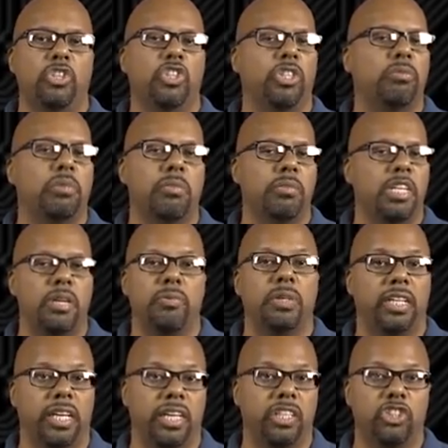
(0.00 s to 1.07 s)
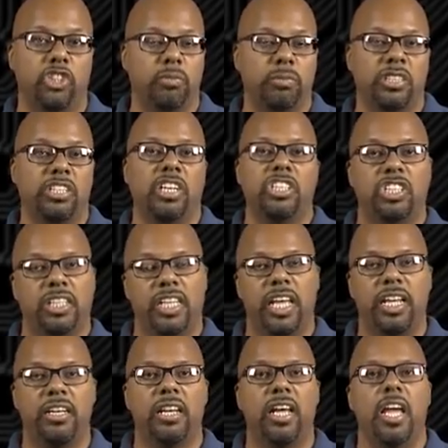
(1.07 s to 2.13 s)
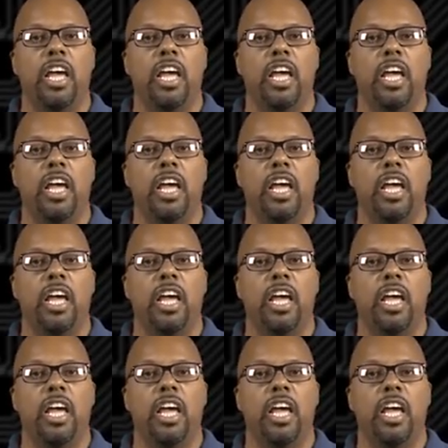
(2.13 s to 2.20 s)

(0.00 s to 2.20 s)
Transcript: shouldn't be manipulating. You shouldn't be touching that.